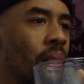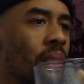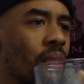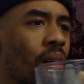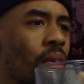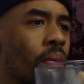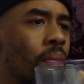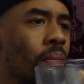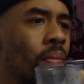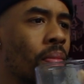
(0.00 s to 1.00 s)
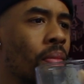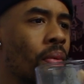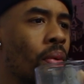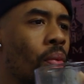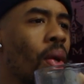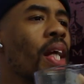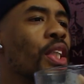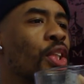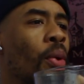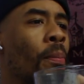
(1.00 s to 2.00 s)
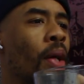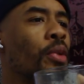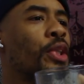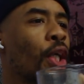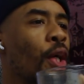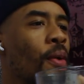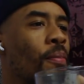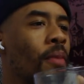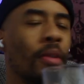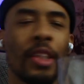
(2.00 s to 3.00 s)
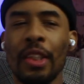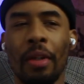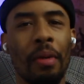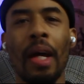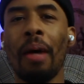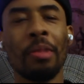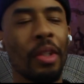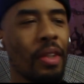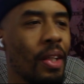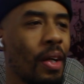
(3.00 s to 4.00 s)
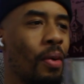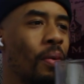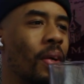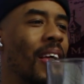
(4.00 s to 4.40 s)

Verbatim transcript: Let's go. Where is your belt, sir? I'm just joking. I'm joking, y'all.